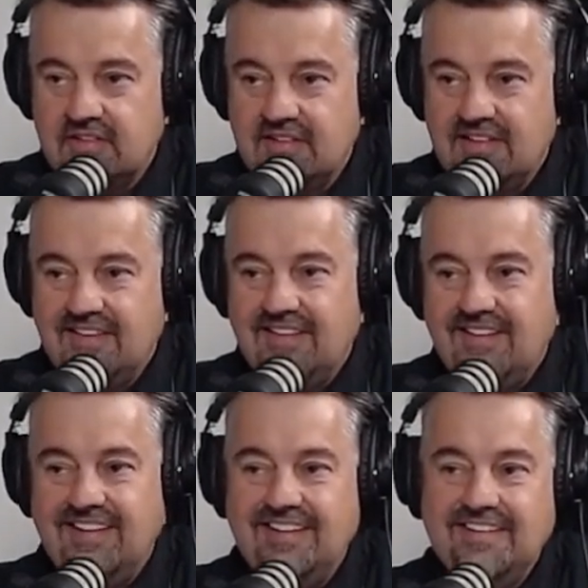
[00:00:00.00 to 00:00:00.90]

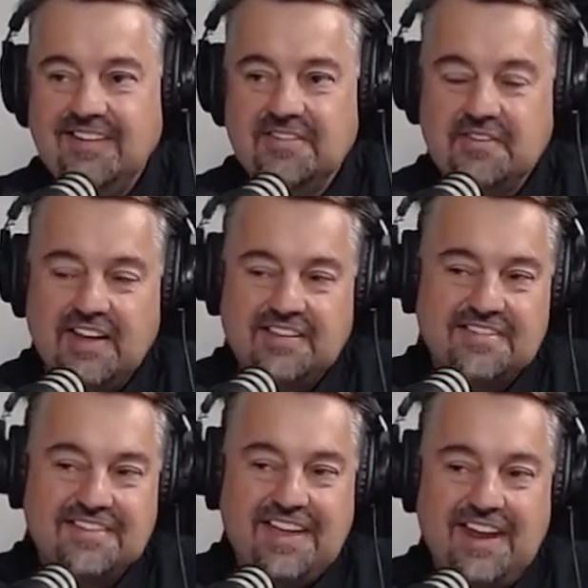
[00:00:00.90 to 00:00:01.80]
And so
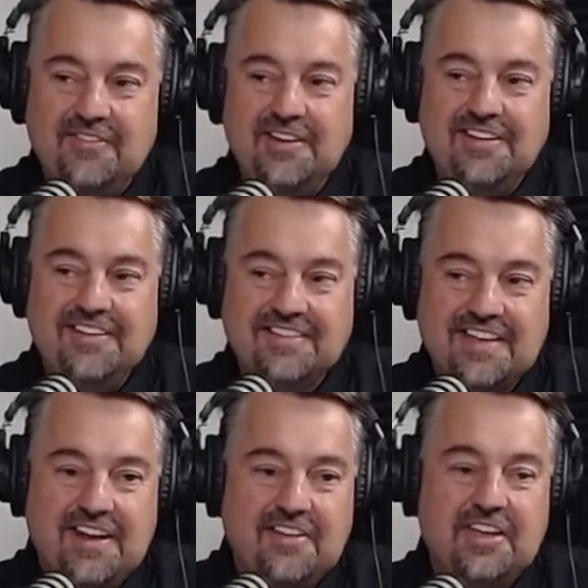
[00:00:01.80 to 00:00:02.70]
that's kind of
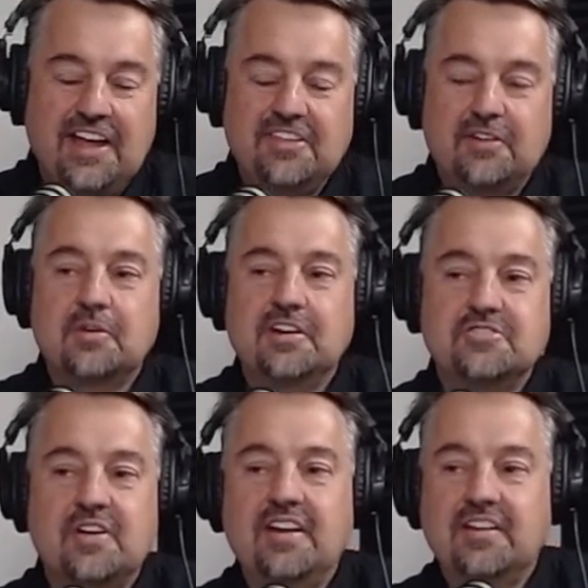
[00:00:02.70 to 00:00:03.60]
a thing I think we're going to
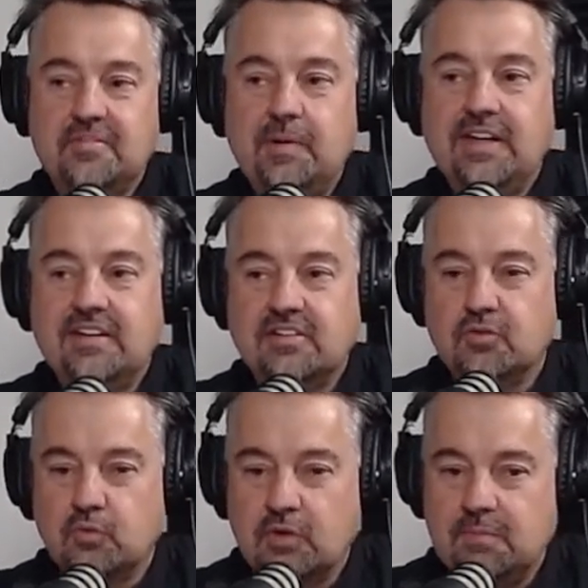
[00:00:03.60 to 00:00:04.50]
try to expand it
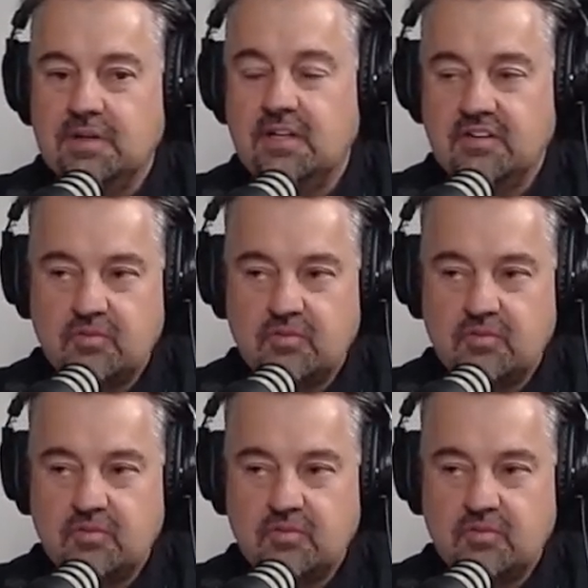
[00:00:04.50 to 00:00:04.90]
to really build,